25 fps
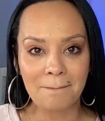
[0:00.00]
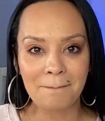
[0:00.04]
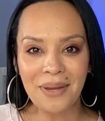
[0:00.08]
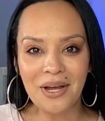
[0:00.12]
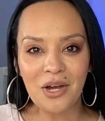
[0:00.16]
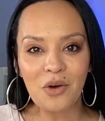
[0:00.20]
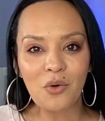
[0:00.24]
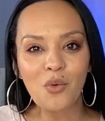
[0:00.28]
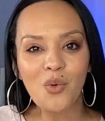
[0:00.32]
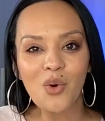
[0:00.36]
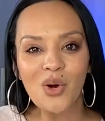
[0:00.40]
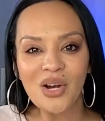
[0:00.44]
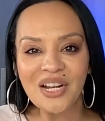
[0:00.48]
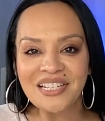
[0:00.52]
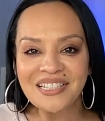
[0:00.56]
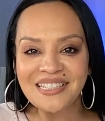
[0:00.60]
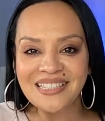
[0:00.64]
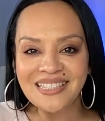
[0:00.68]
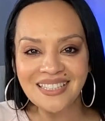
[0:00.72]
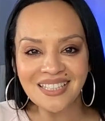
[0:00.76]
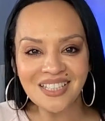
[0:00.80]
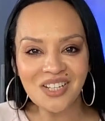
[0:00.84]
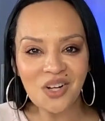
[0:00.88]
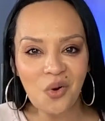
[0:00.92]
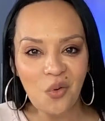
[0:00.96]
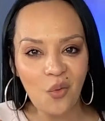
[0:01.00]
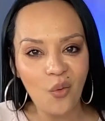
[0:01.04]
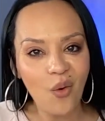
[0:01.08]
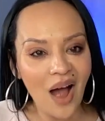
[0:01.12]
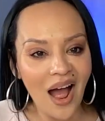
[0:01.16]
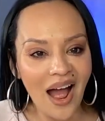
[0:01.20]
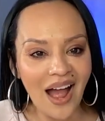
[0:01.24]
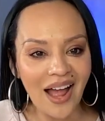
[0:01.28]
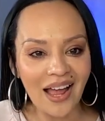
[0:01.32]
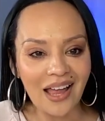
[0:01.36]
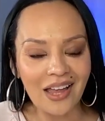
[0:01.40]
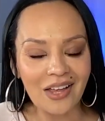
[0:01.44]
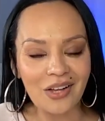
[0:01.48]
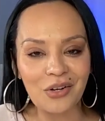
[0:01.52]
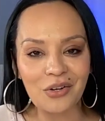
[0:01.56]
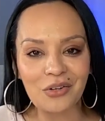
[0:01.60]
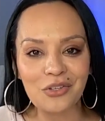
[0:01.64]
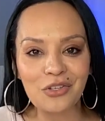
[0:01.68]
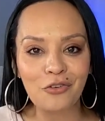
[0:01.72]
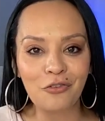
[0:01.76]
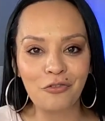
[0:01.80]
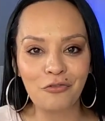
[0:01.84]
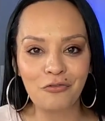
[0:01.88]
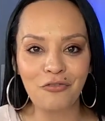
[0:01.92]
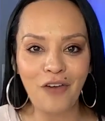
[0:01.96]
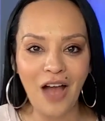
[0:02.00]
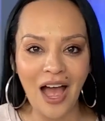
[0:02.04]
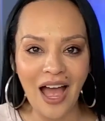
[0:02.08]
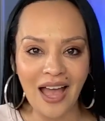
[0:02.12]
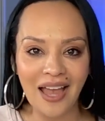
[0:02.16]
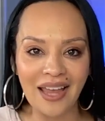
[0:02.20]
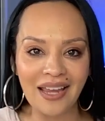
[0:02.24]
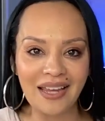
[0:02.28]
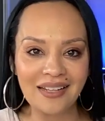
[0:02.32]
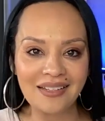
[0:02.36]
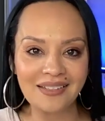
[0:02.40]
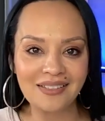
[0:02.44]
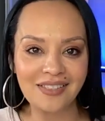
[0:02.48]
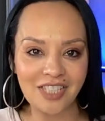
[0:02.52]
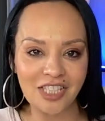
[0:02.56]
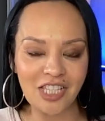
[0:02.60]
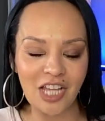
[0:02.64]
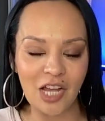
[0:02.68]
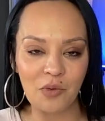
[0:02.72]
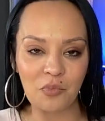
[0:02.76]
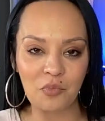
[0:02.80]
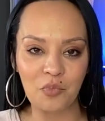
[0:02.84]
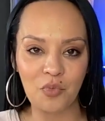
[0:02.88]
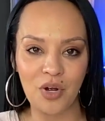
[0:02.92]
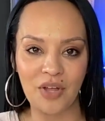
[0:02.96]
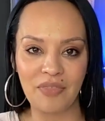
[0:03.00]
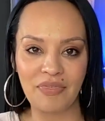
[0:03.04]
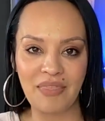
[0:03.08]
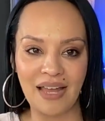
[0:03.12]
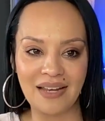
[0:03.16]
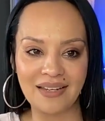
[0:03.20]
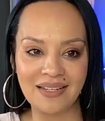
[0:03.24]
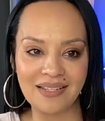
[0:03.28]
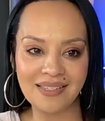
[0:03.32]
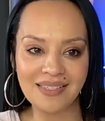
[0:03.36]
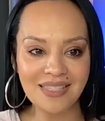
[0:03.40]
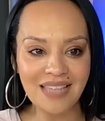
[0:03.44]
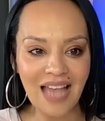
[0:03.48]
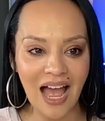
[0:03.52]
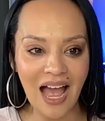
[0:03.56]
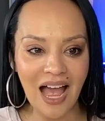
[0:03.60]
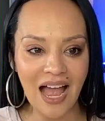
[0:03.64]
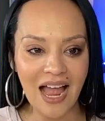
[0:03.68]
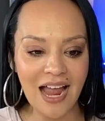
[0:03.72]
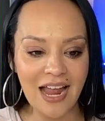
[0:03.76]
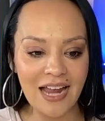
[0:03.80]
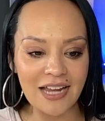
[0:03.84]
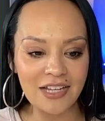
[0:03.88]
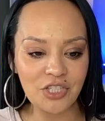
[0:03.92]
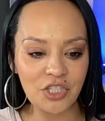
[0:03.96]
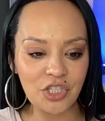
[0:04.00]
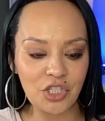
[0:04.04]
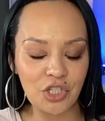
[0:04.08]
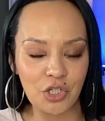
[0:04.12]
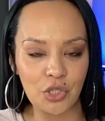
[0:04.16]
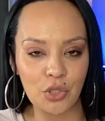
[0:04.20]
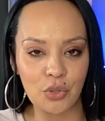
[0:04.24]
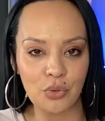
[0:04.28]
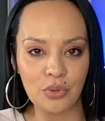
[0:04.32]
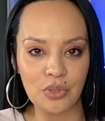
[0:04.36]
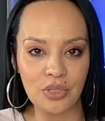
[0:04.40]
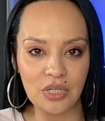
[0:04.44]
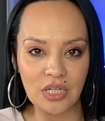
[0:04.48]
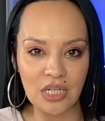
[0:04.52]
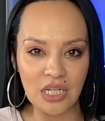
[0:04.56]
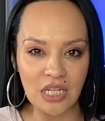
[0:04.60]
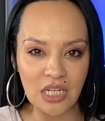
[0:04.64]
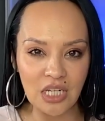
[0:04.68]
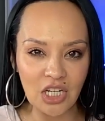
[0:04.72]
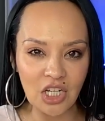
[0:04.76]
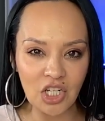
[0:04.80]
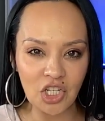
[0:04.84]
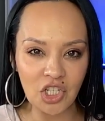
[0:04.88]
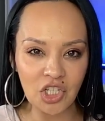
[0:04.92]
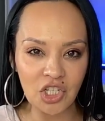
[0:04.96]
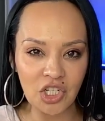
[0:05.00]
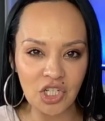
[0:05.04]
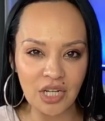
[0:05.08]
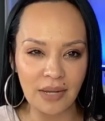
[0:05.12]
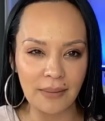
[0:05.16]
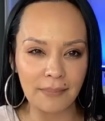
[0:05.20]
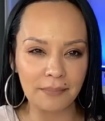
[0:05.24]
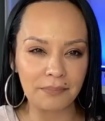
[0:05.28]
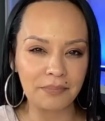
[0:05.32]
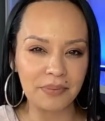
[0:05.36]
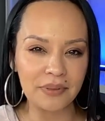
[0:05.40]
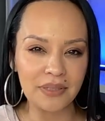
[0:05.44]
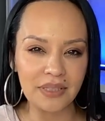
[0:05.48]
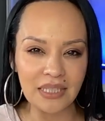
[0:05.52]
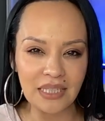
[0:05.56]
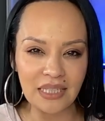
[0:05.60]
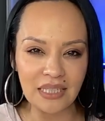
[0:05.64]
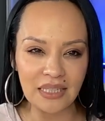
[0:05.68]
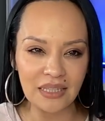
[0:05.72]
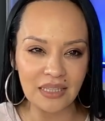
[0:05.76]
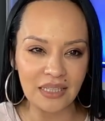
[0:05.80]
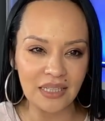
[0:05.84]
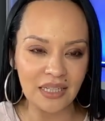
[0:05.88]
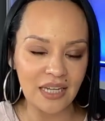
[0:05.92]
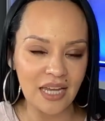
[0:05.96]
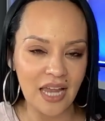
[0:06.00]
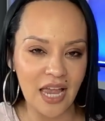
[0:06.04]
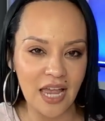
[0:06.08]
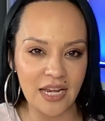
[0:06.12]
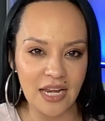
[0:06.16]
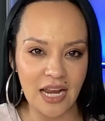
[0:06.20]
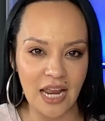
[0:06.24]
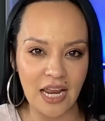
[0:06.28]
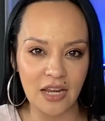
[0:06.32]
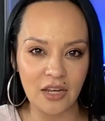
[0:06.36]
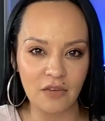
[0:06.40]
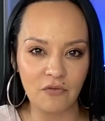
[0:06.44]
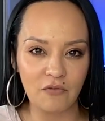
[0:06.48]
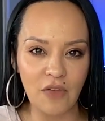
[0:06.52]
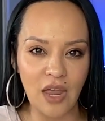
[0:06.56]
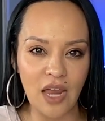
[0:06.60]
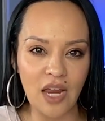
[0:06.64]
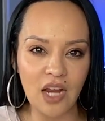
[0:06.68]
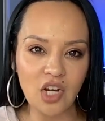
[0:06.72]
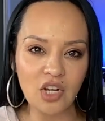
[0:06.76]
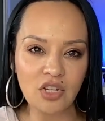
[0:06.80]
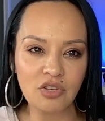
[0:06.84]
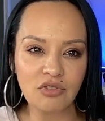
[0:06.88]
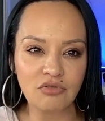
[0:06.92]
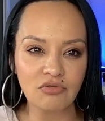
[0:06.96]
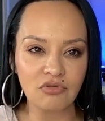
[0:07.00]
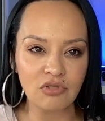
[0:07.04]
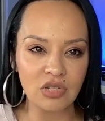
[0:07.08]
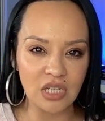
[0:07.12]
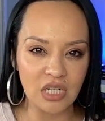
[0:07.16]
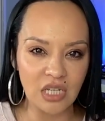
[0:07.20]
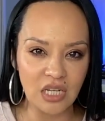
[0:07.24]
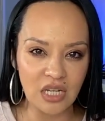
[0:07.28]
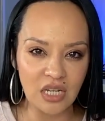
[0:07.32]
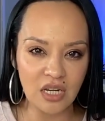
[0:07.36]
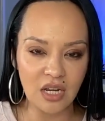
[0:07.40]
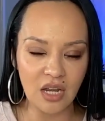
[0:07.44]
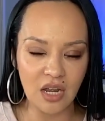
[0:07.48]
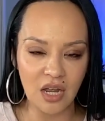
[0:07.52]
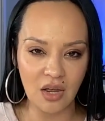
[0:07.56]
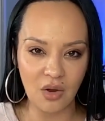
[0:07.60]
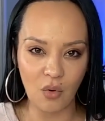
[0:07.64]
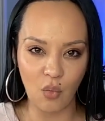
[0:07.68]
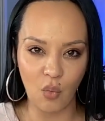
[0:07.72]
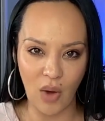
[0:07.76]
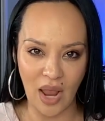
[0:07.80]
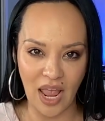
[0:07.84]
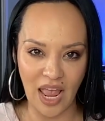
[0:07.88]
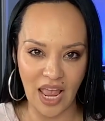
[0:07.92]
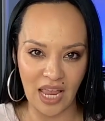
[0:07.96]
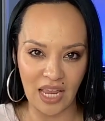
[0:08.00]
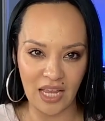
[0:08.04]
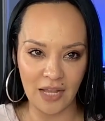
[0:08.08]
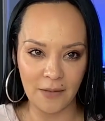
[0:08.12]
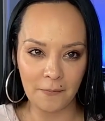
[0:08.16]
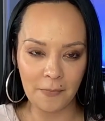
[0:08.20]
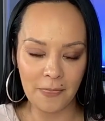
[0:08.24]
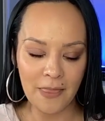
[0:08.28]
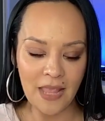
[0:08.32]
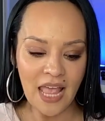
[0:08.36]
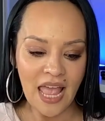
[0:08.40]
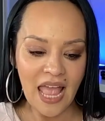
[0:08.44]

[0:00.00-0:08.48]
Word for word: But once in a while, you find someone that decides to niche completely in a very unique way